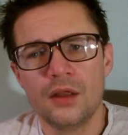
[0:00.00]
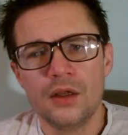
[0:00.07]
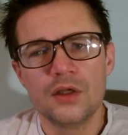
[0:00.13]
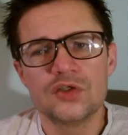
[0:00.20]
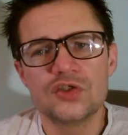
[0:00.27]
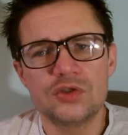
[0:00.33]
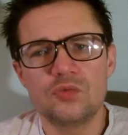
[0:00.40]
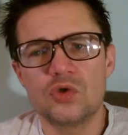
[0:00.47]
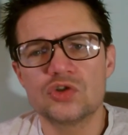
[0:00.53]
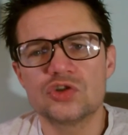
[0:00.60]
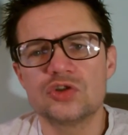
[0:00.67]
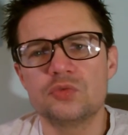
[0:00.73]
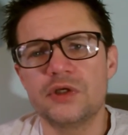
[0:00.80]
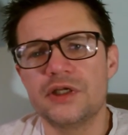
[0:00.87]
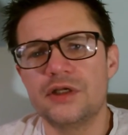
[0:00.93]
So what
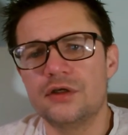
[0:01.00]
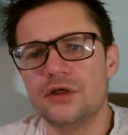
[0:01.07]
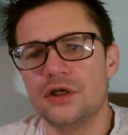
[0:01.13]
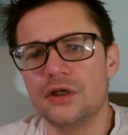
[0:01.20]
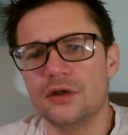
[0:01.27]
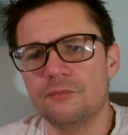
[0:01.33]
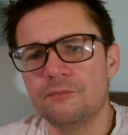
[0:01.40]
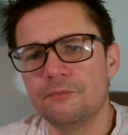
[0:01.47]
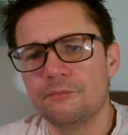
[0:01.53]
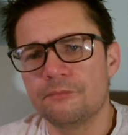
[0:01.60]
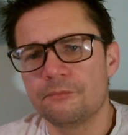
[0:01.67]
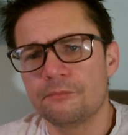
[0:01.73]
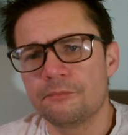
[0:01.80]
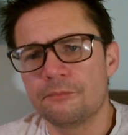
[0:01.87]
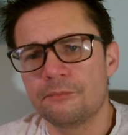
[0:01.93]
did we learn?
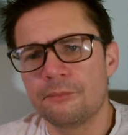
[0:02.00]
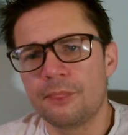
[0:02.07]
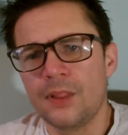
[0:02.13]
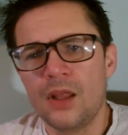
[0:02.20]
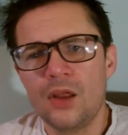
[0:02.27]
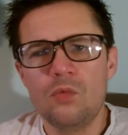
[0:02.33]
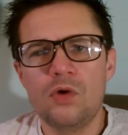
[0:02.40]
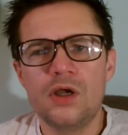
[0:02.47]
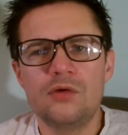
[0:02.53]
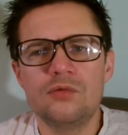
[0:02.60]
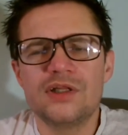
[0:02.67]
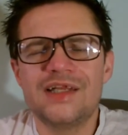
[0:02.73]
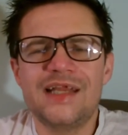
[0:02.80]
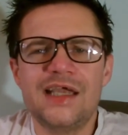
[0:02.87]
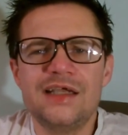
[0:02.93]
Well,
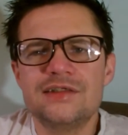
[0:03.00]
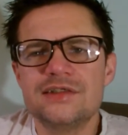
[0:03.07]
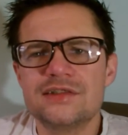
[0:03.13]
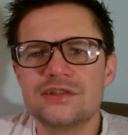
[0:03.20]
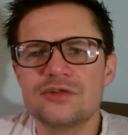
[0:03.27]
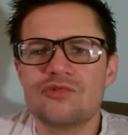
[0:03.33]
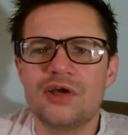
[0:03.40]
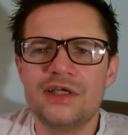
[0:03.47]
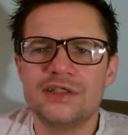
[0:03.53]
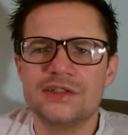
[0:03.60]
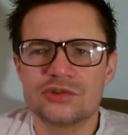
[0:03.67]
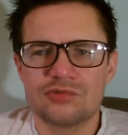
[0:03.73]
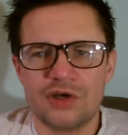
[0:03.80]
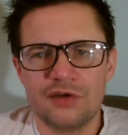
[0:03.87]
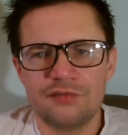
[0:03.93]
the latest and
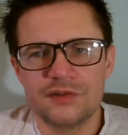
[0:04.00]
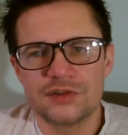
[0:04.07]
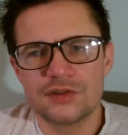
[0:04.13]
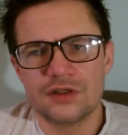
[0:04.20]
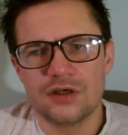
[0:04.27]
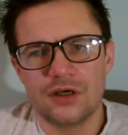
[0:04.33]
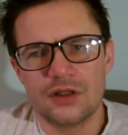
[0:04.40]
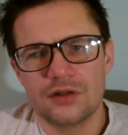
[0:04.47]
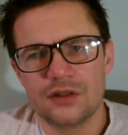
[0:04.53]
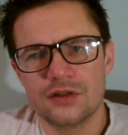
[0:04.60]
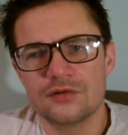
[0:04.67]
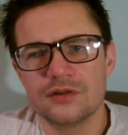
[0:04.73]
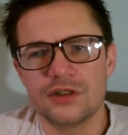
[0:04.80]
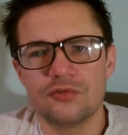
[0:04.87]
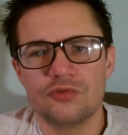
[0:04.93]
greatest graphics card
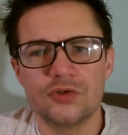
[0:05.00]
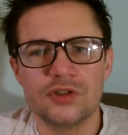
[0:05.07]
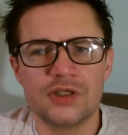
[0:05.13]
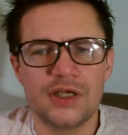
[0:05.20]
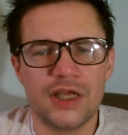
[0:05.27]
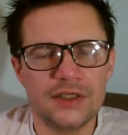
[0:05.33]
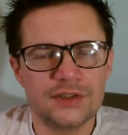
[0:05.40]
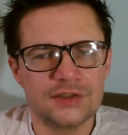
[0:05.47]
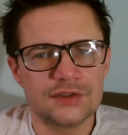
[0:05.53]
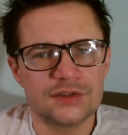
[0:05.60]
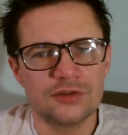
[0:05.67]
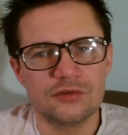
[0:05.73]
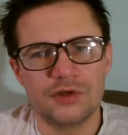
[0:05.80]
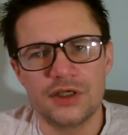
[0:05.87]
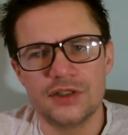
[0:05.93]
doesn't give you the latest
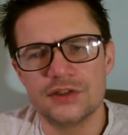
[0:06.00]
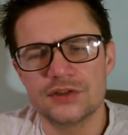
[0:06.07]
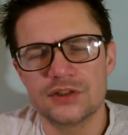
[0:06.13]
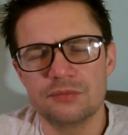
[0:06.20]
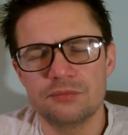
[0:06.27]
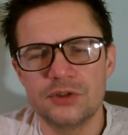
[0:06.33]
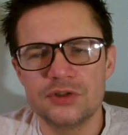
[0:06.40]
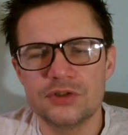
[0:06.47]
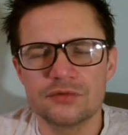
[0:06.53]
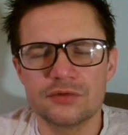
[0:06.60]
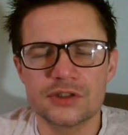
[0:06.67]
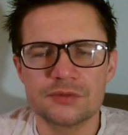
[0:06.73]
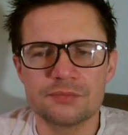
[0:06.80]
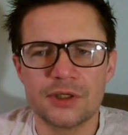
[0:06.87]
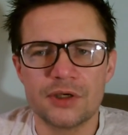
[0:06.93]
and greatest computer
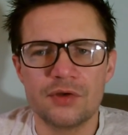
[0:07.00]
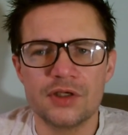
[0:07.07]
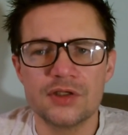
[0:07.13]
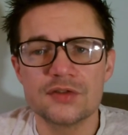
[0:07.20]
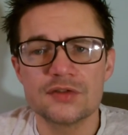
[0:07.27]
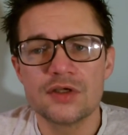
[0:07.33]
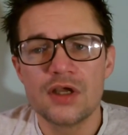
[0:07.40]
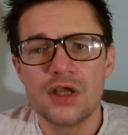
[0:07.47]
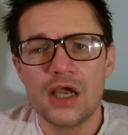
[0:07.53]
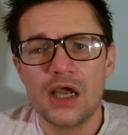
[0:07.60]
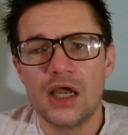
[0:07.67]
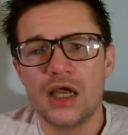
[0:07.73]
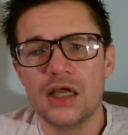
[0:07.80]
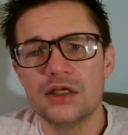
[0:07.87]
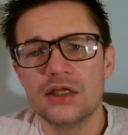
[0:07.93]
experience,
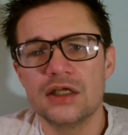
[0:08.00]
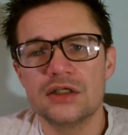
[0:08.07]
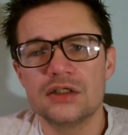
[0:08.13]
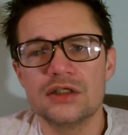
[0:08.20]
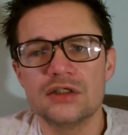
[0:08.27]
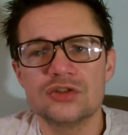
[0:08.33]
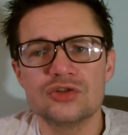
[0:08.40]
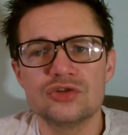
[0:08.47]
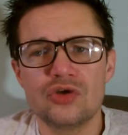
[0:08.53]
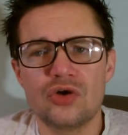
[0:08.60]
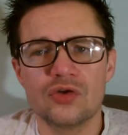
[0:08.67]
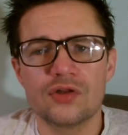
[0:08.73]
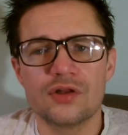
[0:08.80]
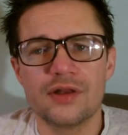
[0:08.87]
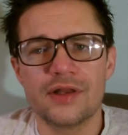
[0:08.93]
and it is
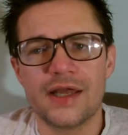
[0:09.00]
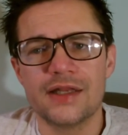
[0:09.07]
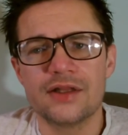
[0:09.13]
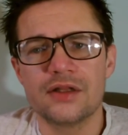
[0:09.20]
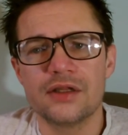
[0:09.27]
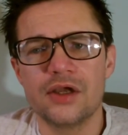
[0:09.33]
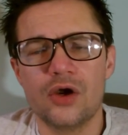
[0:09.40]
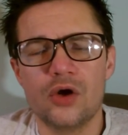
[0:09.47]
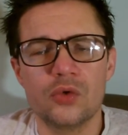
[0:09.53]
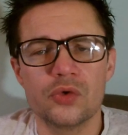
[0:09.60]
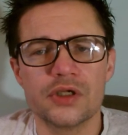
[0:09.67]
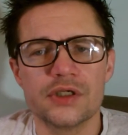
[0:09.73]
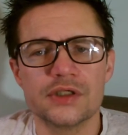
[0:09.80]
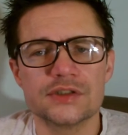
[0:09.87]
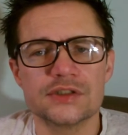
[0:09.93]
not that the
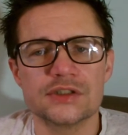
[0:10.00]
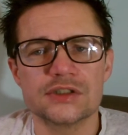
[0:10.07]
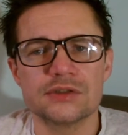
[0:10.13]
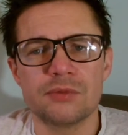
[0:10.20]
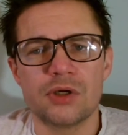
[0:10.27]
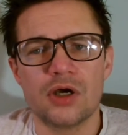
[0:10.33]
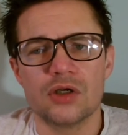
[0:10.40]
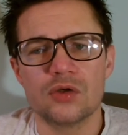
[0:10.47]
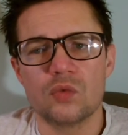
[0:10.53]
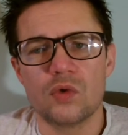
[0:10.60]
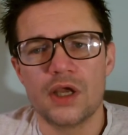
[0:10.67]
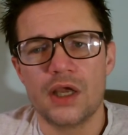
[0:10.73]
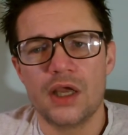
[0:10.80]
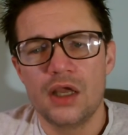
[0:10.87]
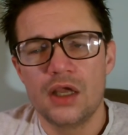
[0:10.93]
older system
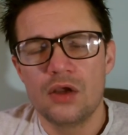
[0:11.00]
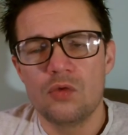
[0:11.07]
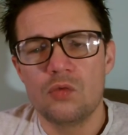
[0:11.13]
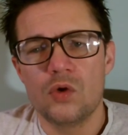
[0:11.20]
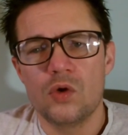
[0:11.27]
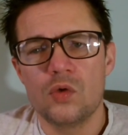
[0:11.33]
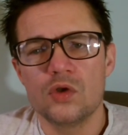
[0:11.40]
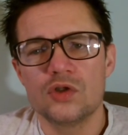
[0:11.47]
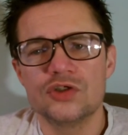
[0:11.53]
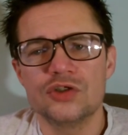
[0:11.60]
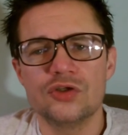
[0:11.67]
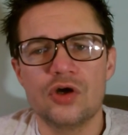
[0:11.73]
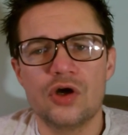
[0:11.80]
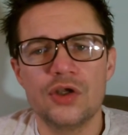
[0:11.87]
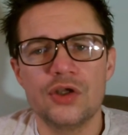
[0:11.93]
hardware will
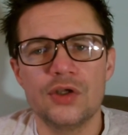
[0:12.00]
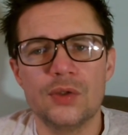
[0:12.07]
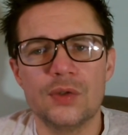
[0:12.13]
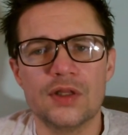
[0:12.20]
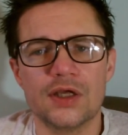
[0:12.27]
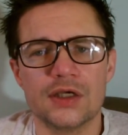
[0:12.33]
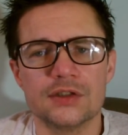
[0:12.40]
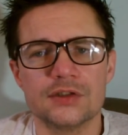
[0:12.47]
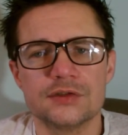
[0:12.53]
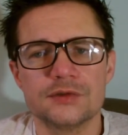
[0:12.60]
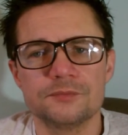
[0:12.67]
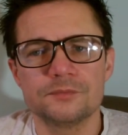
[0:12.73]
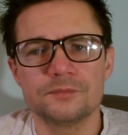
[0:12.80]
deny you that.